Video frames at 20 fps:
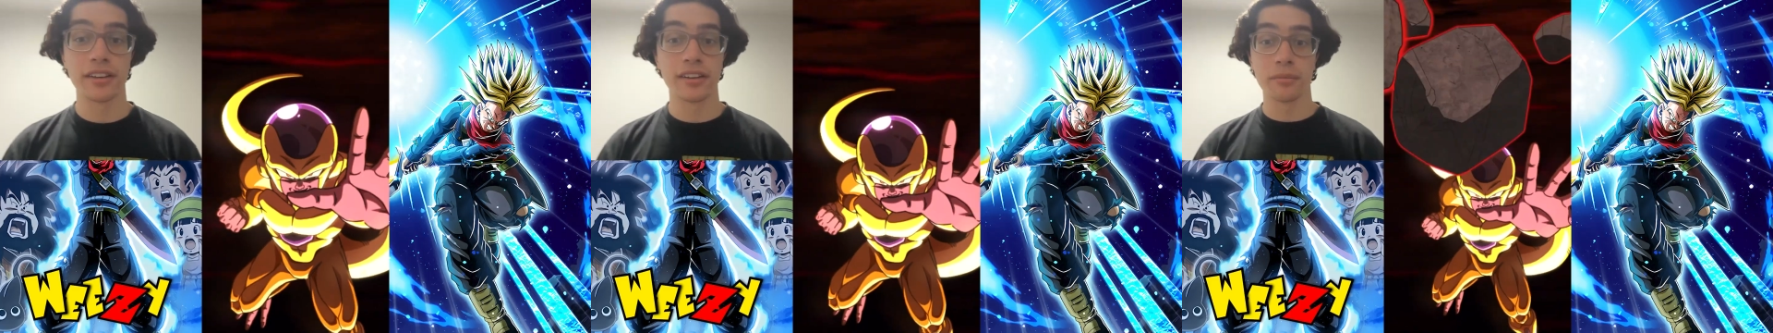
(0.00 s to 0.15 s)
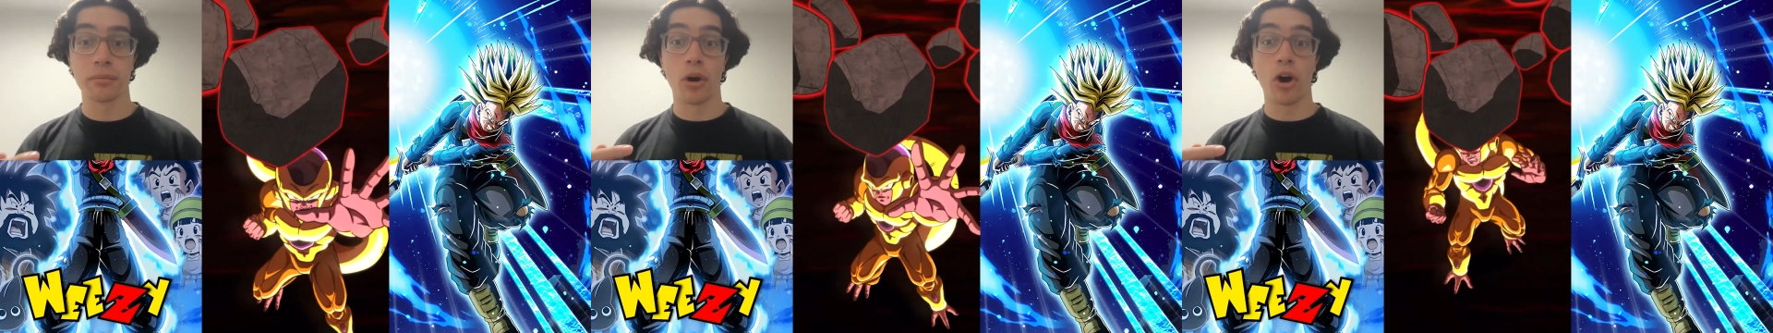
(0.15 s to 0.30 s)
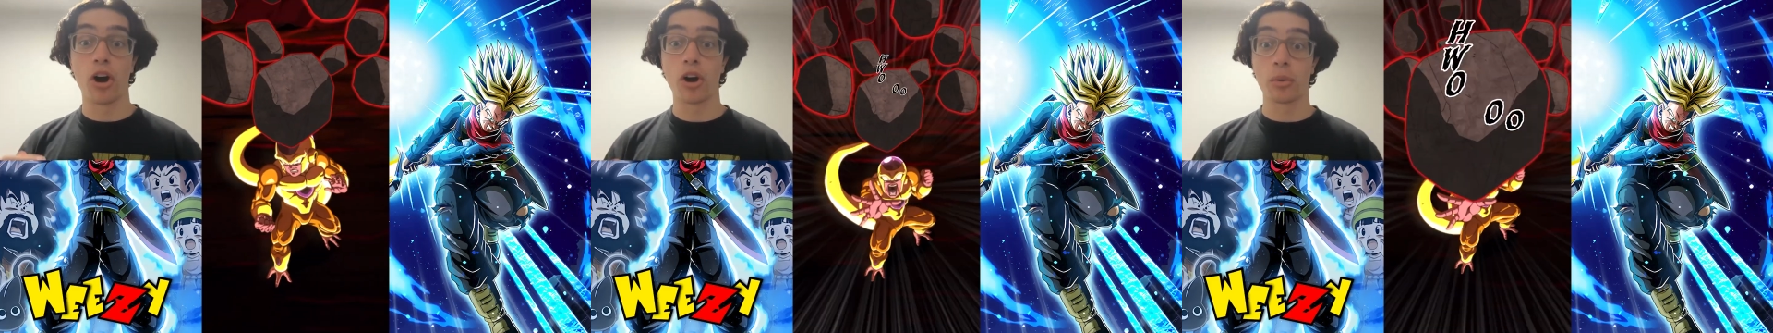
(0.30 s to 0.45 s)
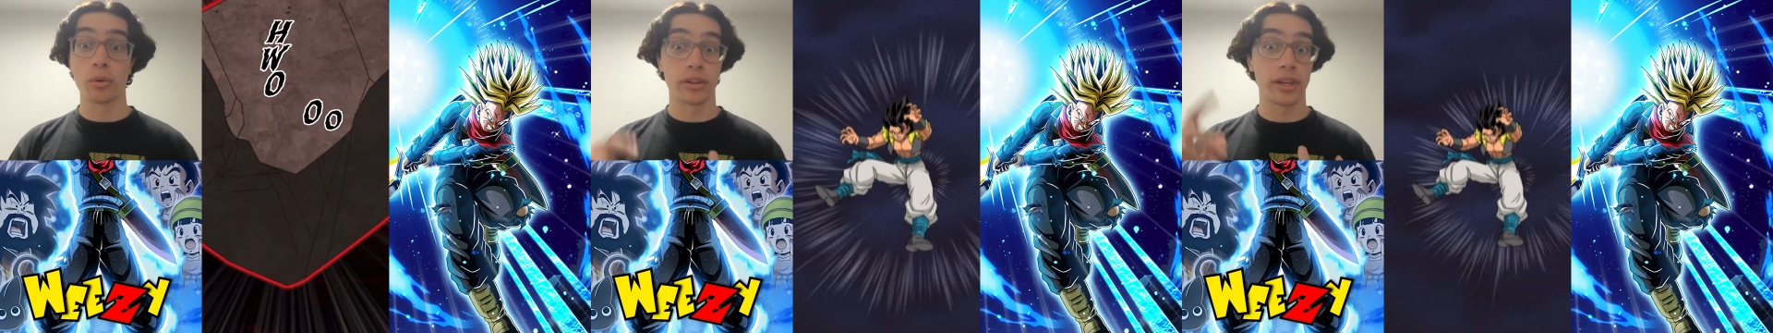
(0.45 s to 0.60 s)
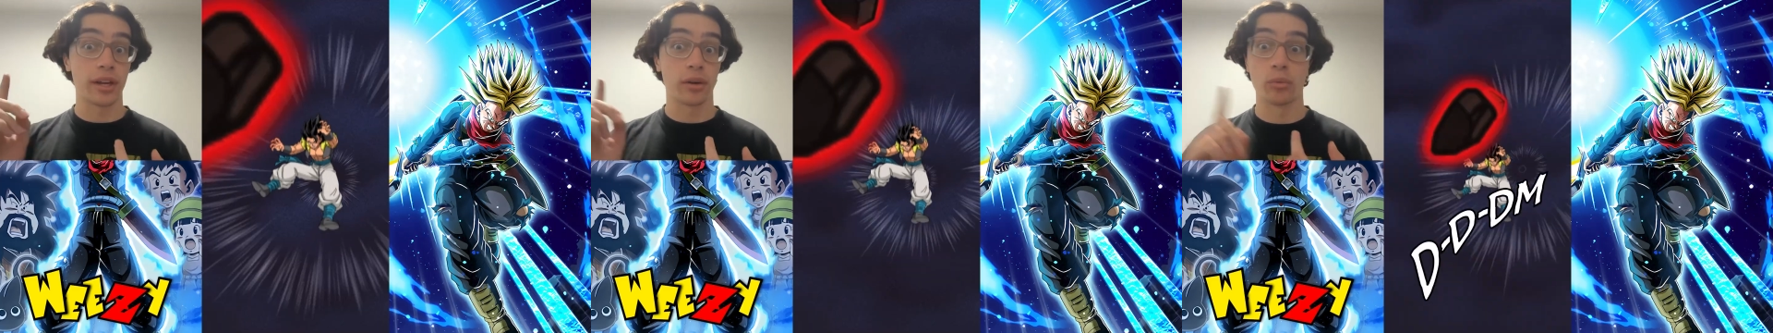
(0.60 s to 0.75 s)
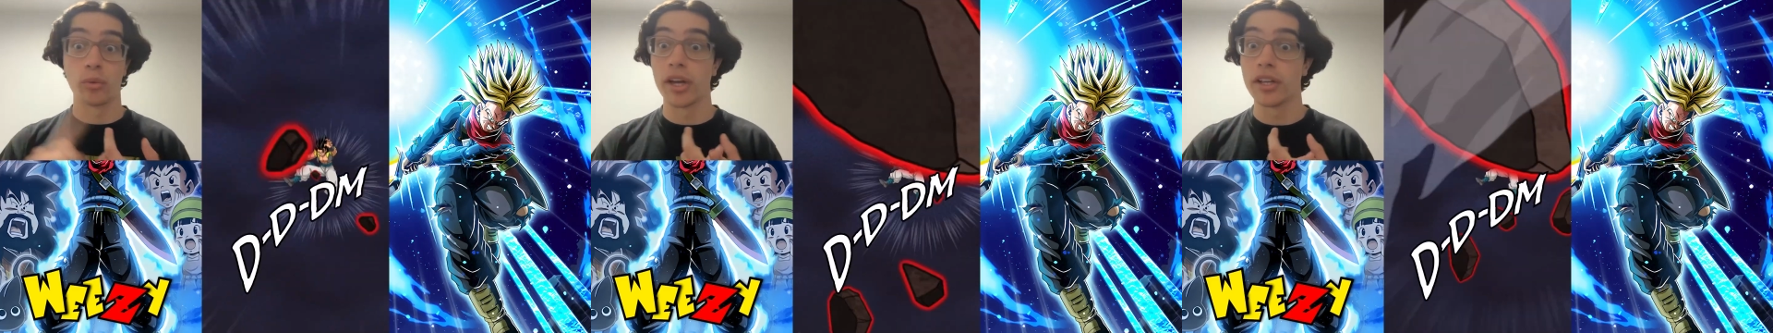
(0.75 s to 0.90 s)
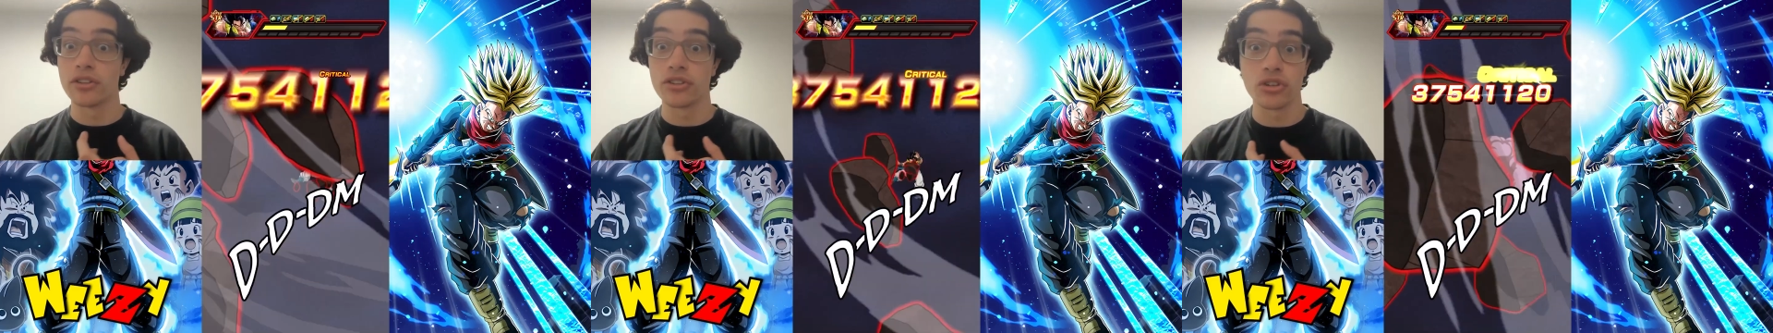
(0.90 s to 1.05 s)
par with like
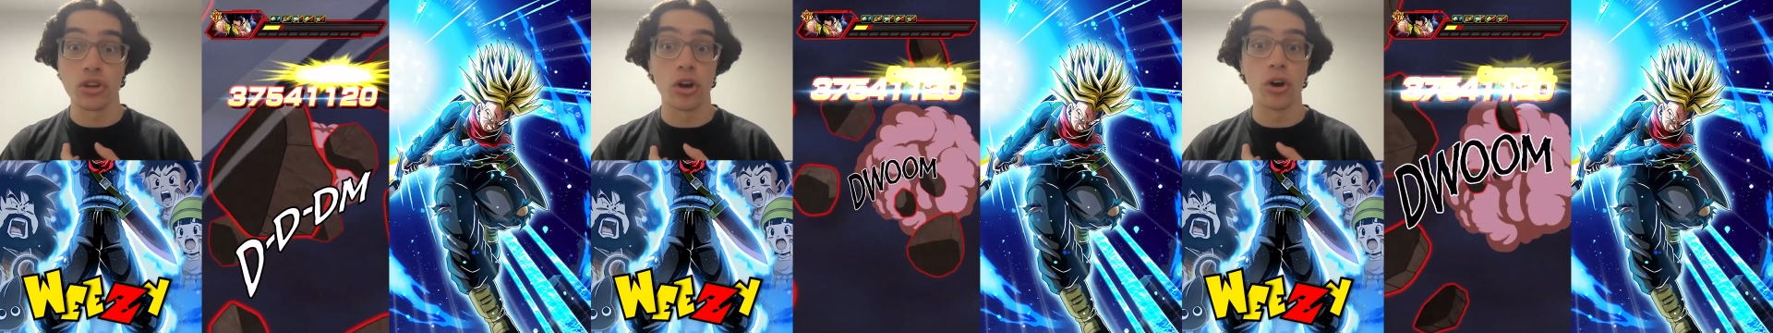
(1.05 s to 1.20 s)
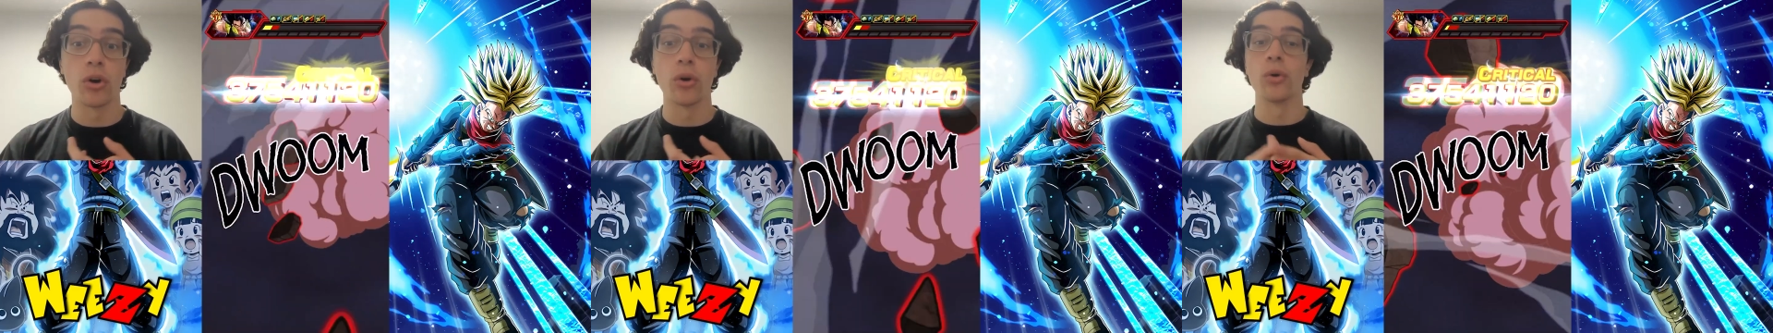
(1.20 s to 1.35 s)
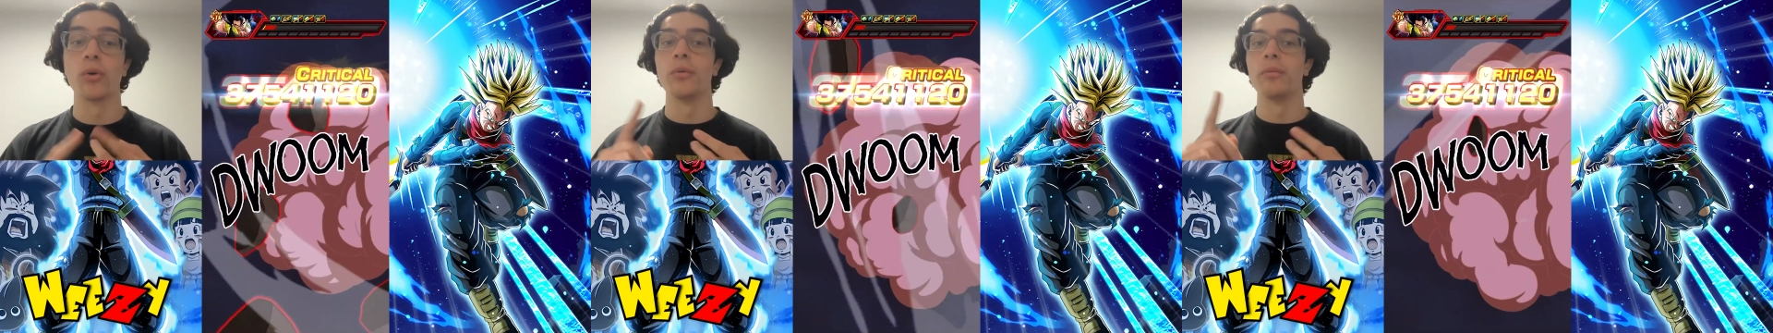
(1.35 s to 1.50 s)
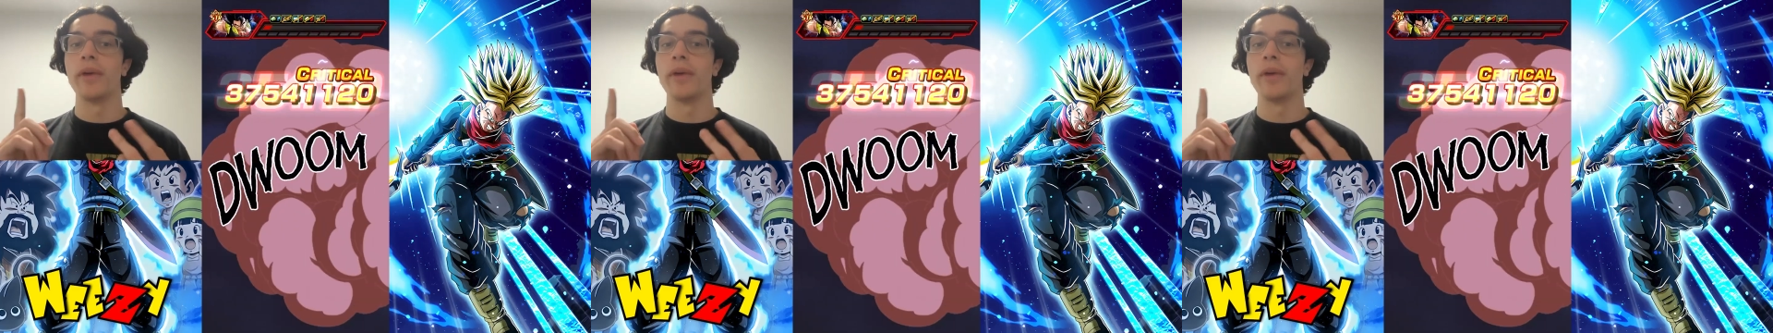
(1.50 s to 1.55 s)
Red Zone,